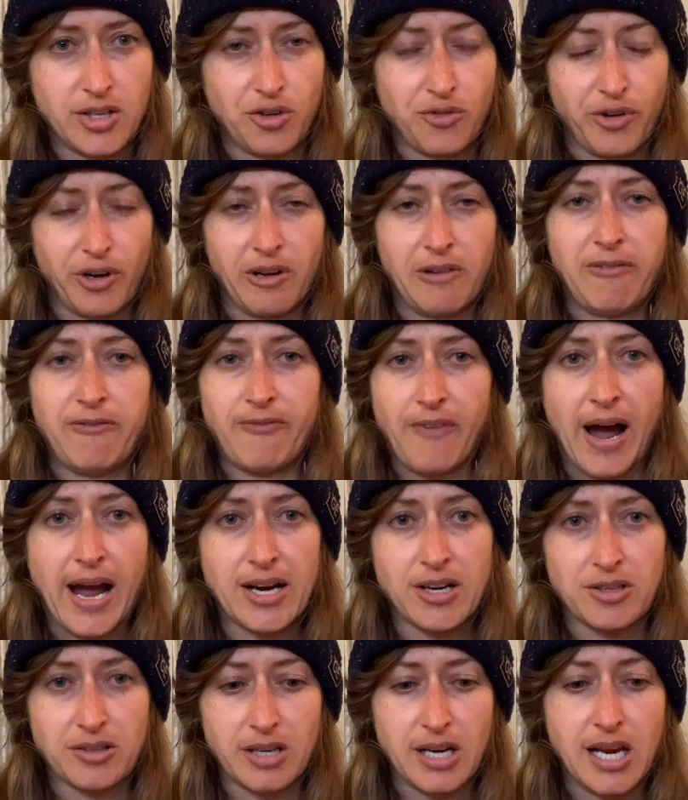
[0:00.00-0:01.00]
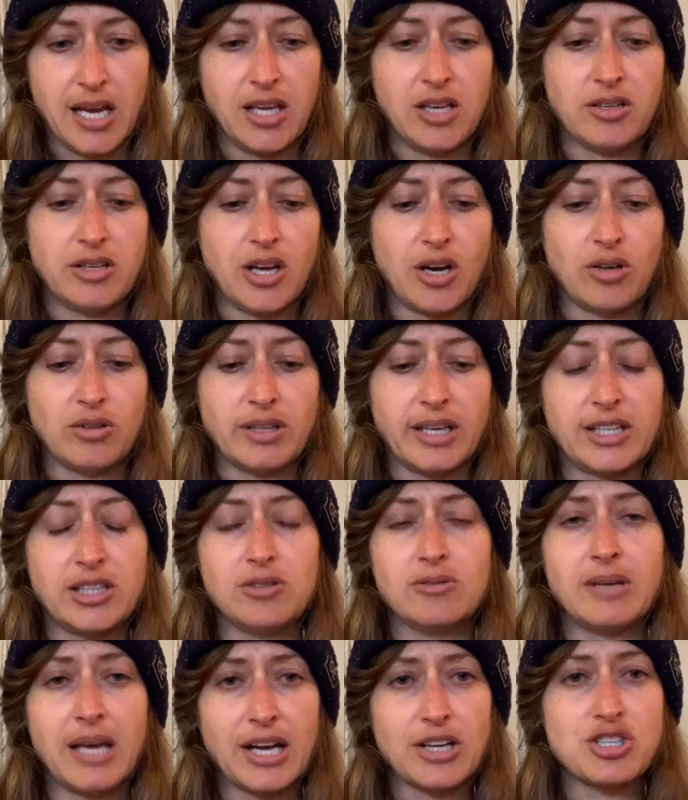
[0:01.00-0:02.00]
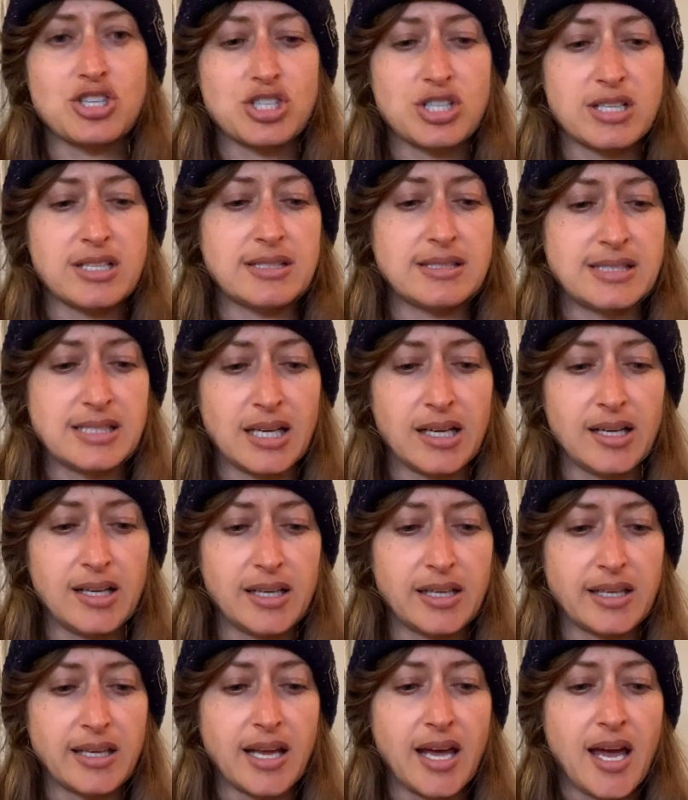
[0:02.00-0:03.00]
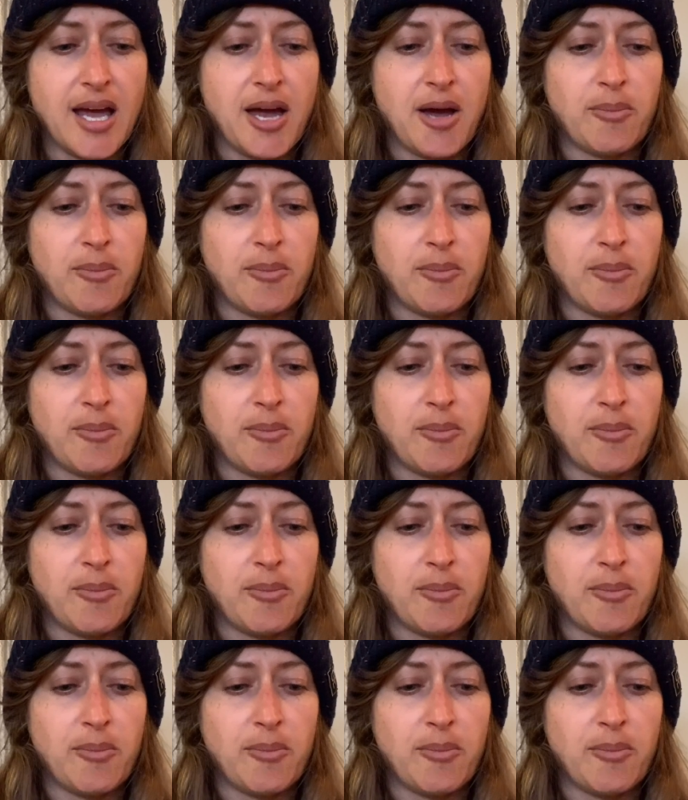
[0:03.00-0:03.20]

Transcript: you're very fiery, you know, like you get shit done.